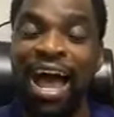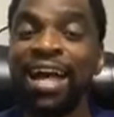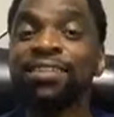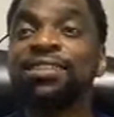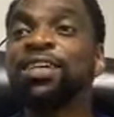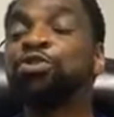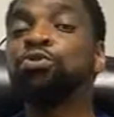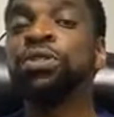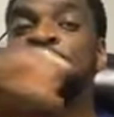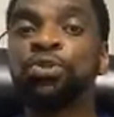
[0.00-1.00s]

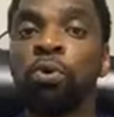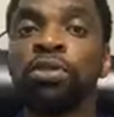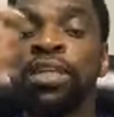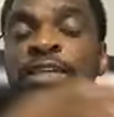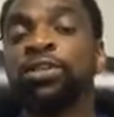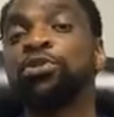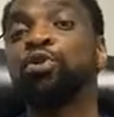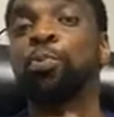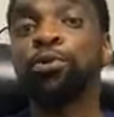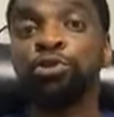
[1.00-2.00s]
Access to networks,
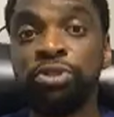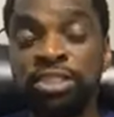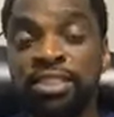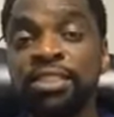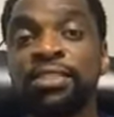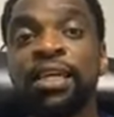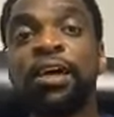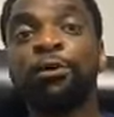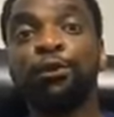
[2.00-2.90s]
access to opportunities